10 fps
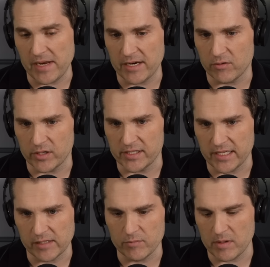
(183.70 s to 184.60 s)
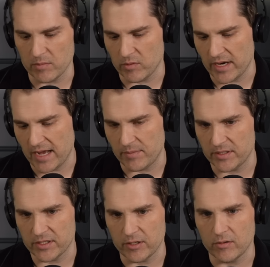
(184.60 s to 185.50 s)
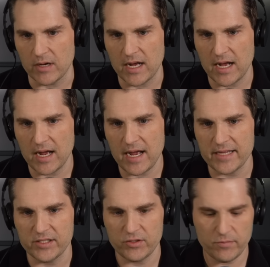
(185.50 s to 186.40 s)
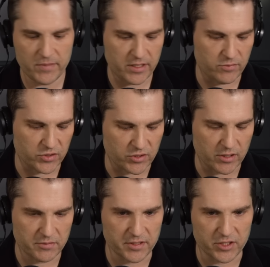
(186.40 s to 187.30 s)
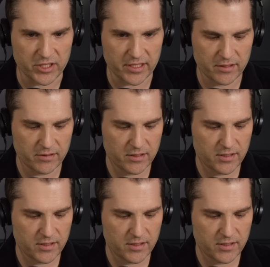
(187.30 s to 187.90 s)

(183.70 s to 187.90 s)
mean, I don't exactly remember what happened. So I assume that you start with a check.